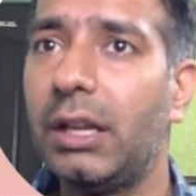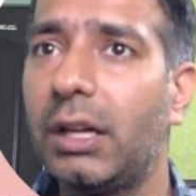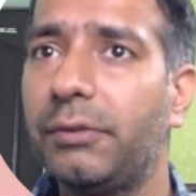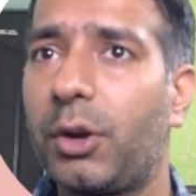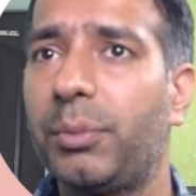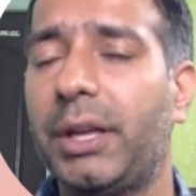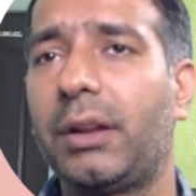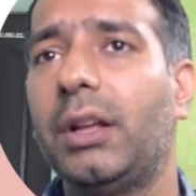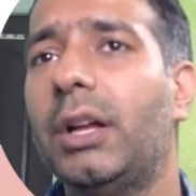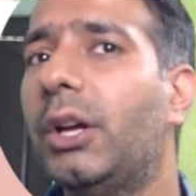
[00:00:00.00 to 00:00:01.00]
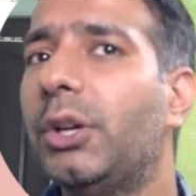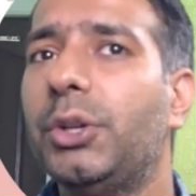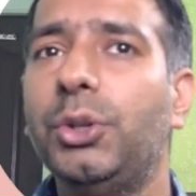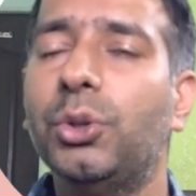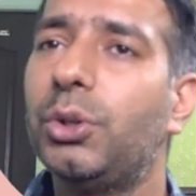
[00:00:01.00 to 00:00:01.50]
Learn from here.
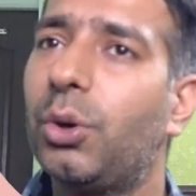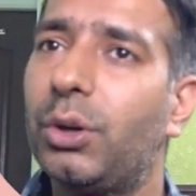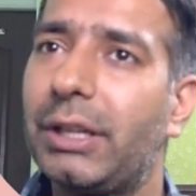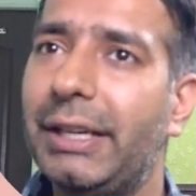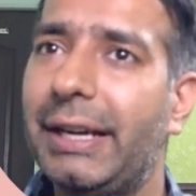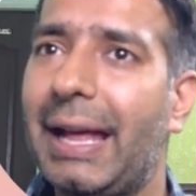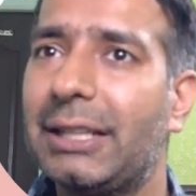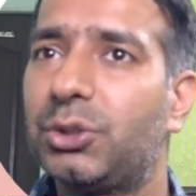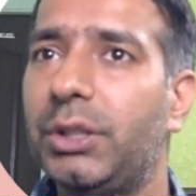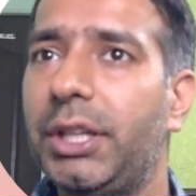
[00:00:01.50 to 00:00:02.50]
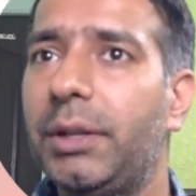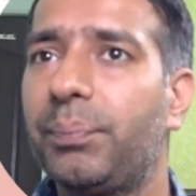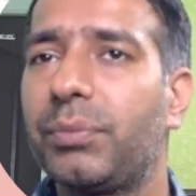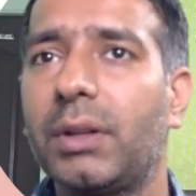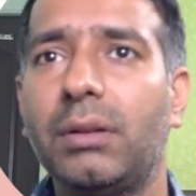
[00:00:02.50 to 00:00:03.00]
You don't need
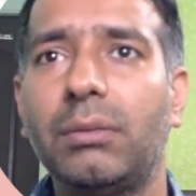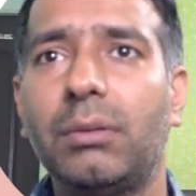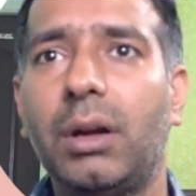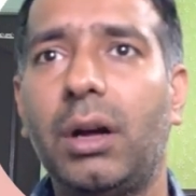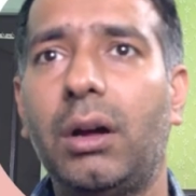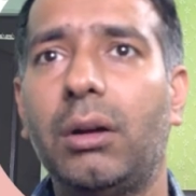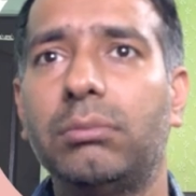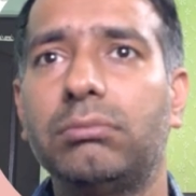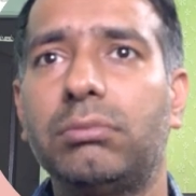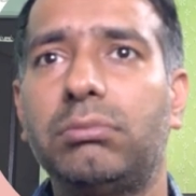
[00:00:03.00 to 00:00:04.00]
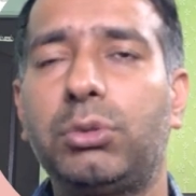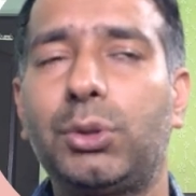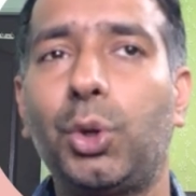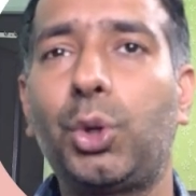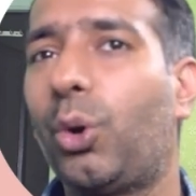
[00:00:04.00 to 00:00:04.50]
actually
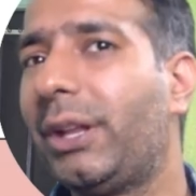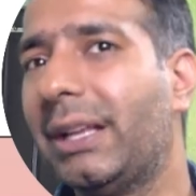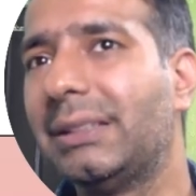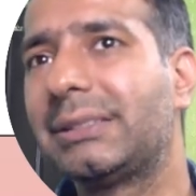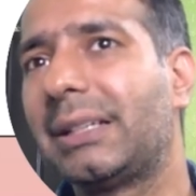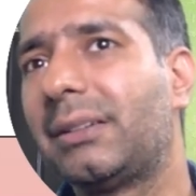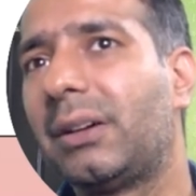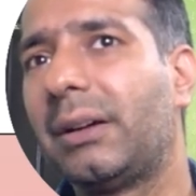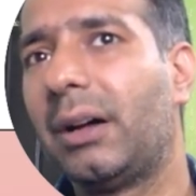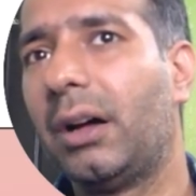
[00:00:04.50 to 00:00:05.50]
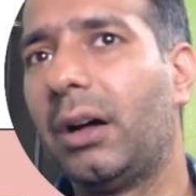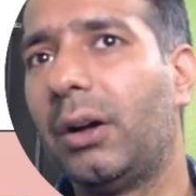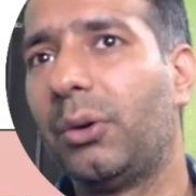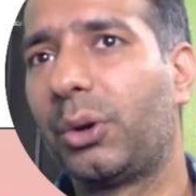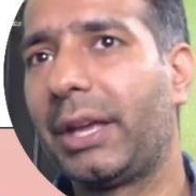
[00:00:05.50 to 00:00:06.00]
tutorials,
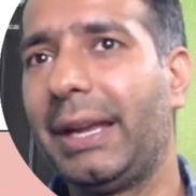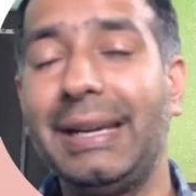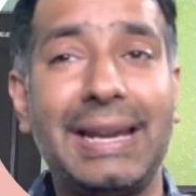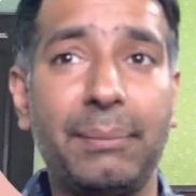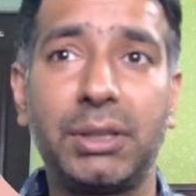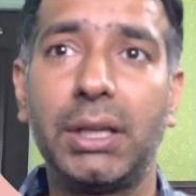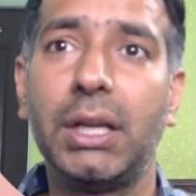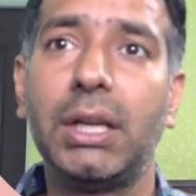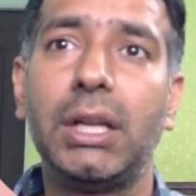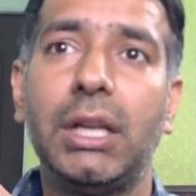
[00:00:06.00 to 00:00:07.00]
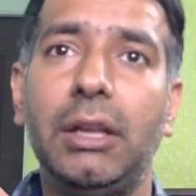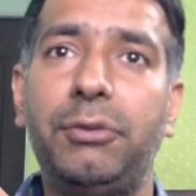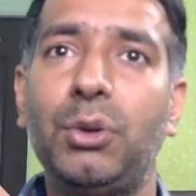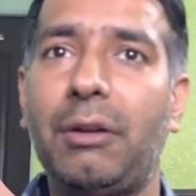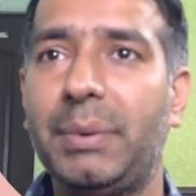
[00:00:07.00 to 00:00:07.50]
okay, in depth.
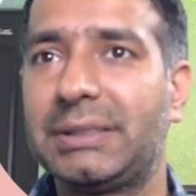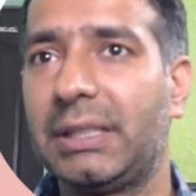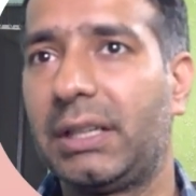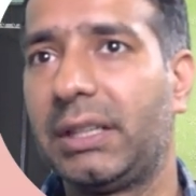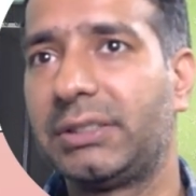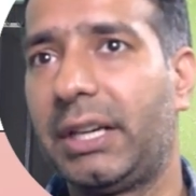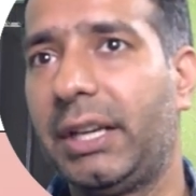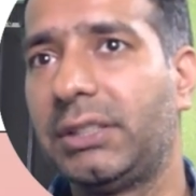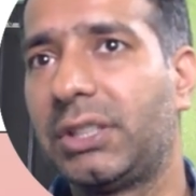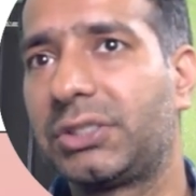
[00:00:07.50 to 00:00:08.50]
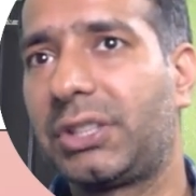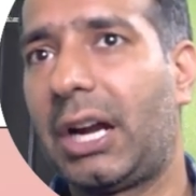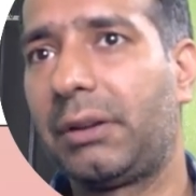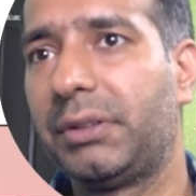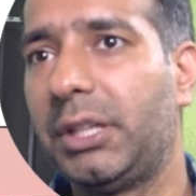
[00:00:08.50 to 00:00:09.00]
If you have basic understanding, just
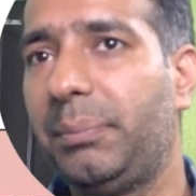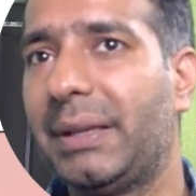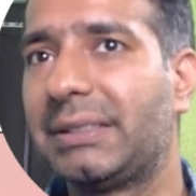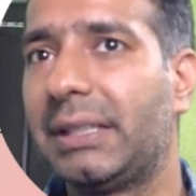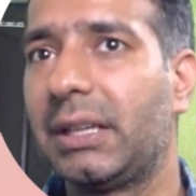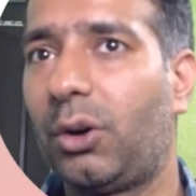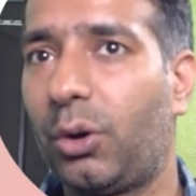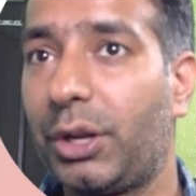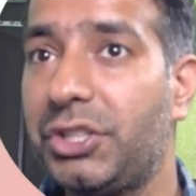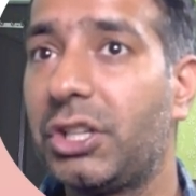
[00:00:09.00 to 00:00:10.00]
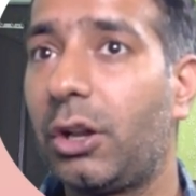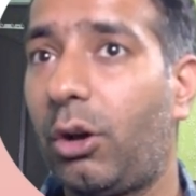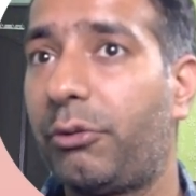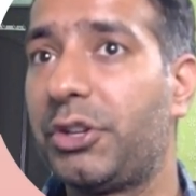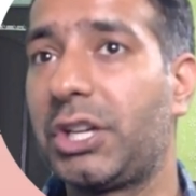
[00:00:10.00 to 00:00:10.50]
start with the basic
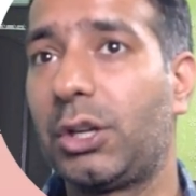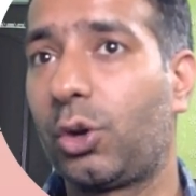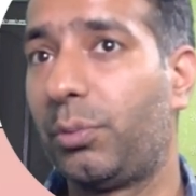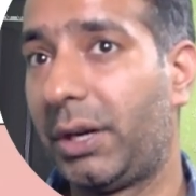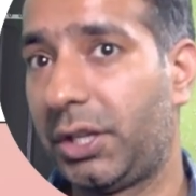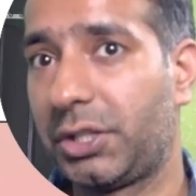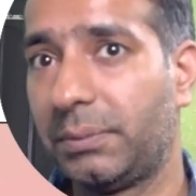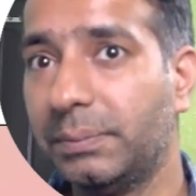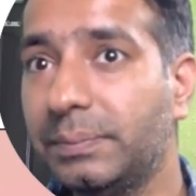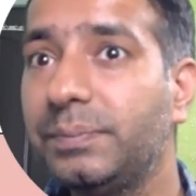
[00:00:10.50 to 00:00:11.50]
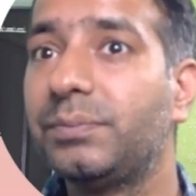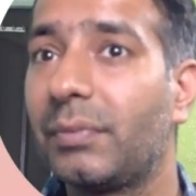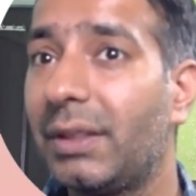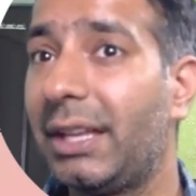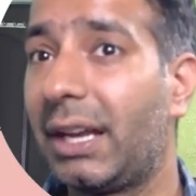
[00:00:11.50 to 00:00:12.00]
original official documentation.
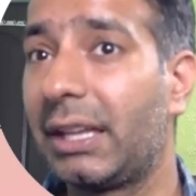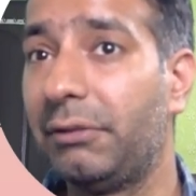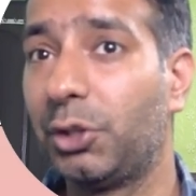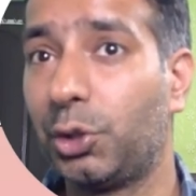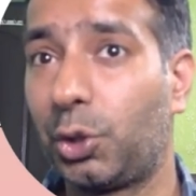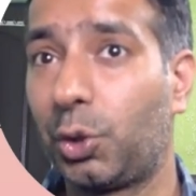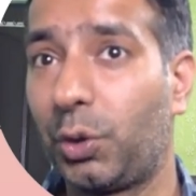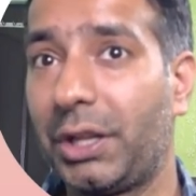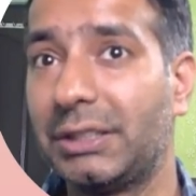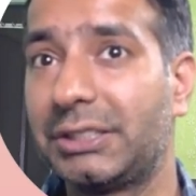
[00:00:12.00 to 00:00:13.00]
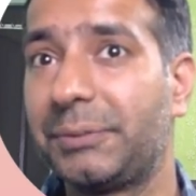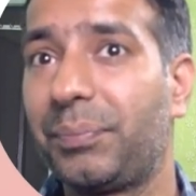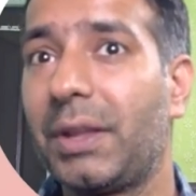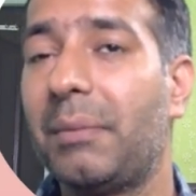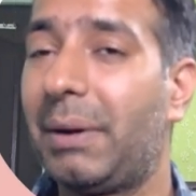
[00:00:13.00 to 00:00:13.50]
They are giving you tutorials.